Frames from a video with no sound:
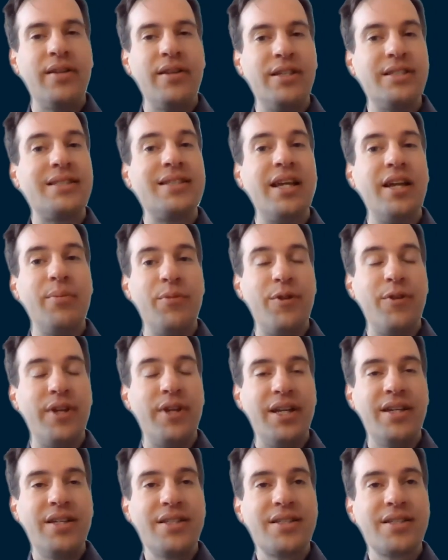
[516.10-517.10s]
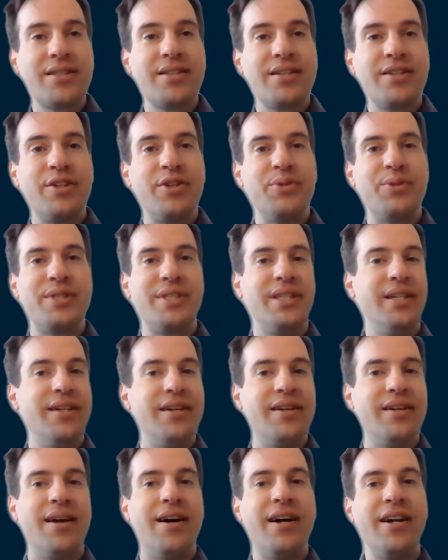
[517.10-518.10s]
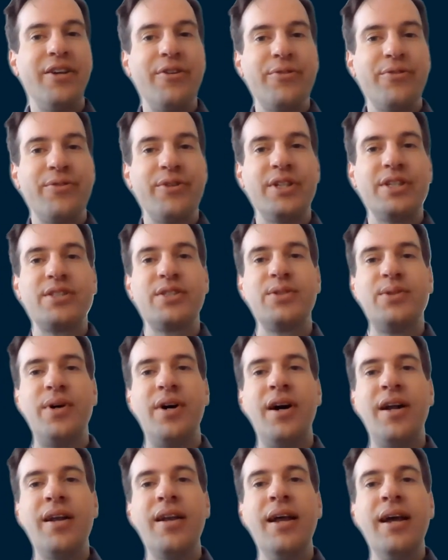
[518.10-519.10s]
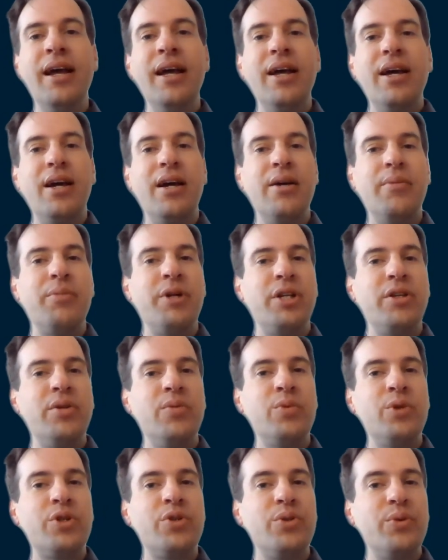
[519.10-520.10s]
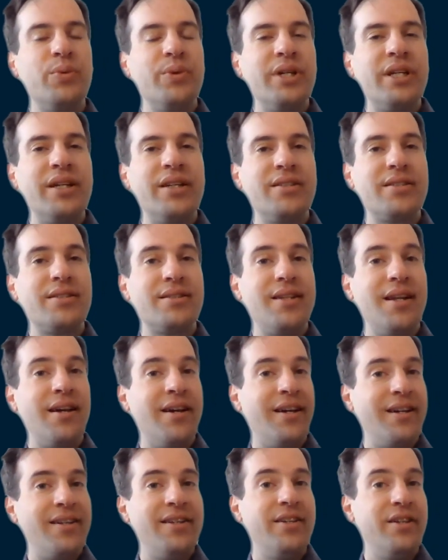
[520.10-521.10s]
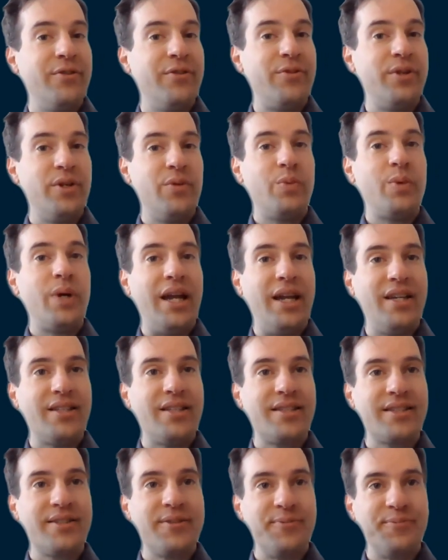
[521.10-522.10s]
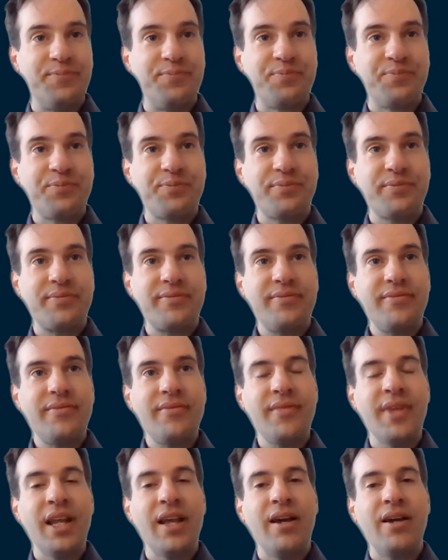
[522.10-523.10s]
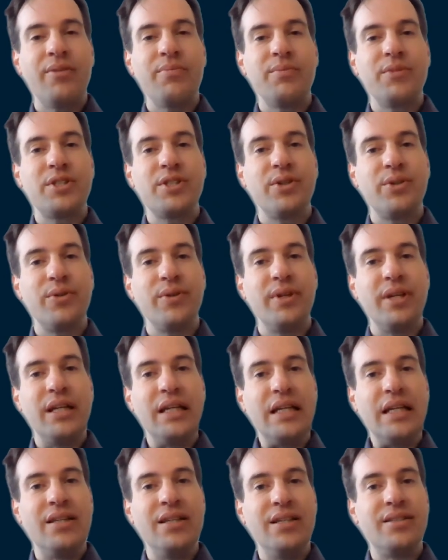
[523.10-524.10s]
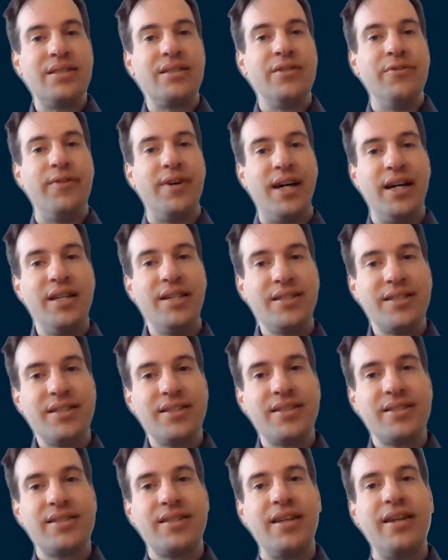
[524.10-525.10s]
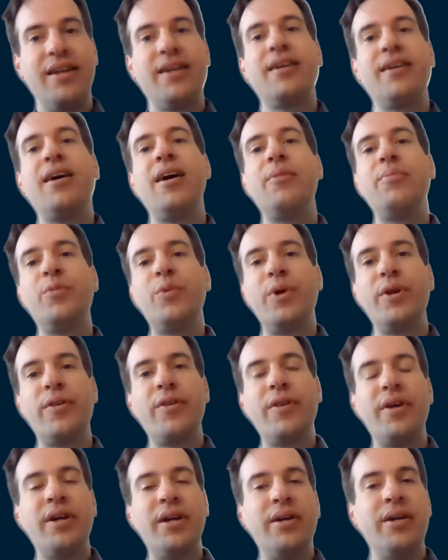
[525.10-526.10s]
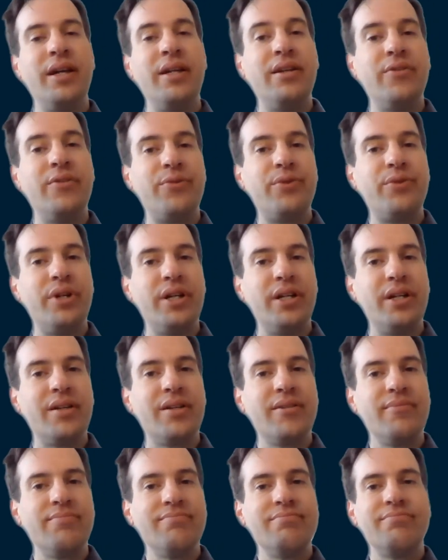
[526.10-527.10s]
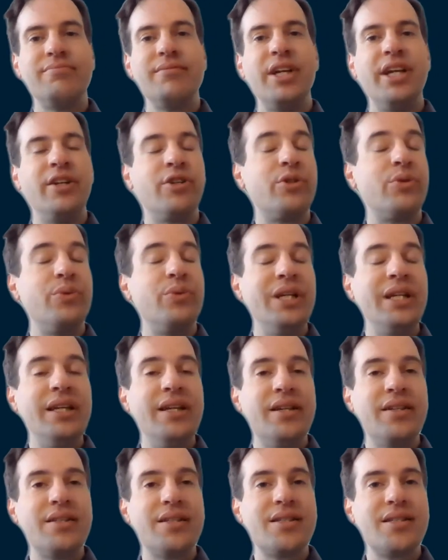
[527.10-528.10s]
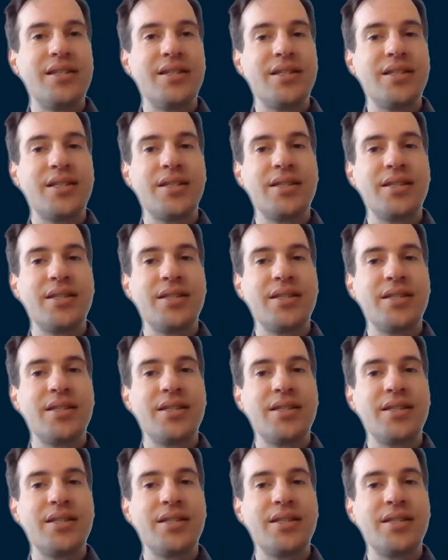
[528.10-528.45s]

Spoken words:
the same things you see in life and so on, but you would do it in slightly different ways. So these devices, they come with a different ingredients,